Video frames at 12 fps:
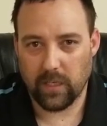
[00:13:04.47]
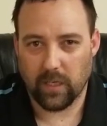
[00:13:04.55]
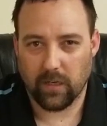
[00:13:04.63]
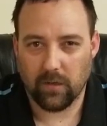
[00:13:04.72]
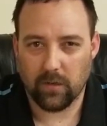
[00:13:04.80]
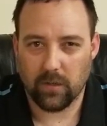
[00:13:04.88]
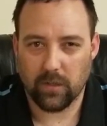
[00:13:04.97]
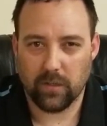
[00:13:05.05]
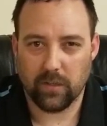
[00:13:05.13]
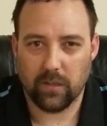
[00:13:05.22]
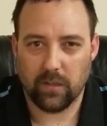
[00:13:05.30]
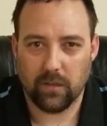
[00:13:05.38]
get a good
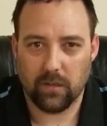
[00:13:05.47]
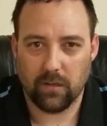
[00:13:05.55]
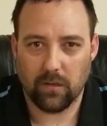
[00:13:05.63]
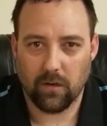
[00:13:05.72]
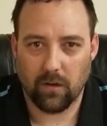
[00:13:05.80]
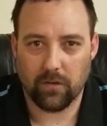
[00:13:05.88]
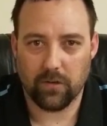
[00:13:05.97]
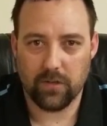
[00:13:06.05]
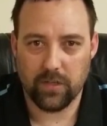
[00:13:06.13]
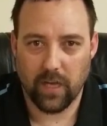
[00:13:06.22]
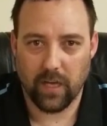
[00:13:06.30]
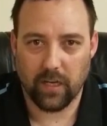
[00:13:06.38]

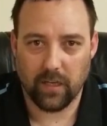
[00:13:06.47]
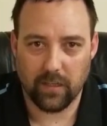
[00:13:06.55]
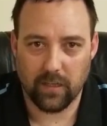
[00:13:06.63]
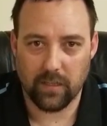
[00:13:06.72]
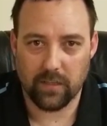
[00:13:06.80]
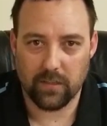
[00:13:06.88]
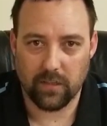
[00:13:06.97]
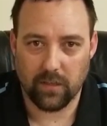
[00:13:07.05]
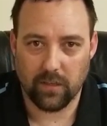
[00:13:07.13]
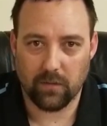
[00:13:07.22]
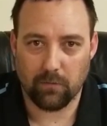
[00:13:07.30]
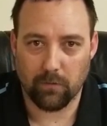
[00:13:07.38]
understanding of these and
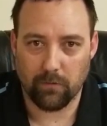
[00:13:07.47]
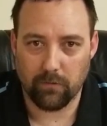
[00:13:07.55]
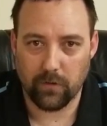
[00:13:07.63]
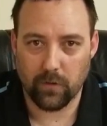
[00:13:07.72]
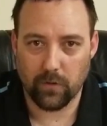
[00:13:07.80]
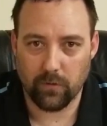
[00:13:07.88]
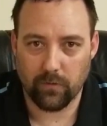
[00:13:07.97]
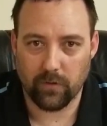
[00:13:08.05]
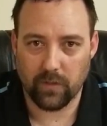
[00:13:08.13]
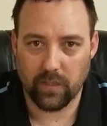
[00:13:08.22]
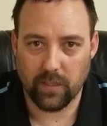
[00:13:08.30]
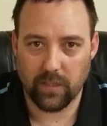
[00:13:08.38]
a good review for
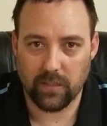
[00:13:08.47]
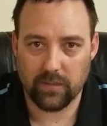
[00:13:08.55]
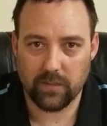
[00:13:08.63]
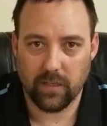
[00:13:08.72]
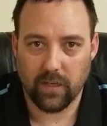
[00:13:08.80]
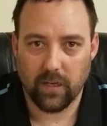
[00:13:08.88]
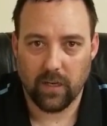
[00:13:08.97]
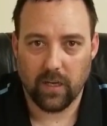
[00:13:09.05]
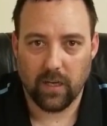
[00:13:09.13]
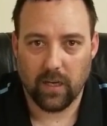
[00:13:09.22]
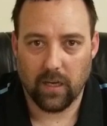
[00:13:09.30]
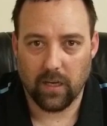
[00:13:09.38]
these,
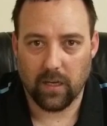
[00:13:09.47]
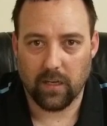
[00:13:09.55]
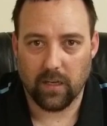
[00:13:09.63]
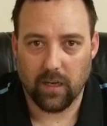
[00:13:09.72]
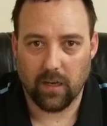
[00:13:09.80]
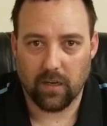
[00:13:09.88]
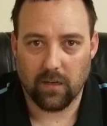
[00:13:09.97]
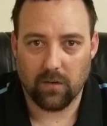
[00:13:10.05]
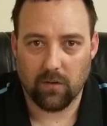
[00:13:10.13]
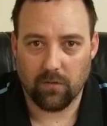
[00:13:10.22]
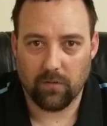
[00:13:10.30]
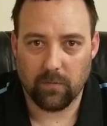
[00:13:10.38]
and
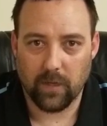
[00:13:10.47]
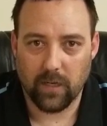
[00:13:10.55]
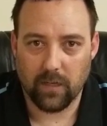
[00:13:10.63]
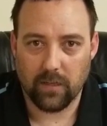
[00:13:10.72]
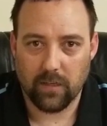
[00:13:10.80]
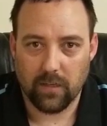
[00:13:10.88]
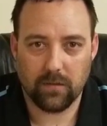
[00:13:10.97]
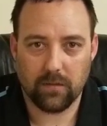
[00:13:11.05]
go from there.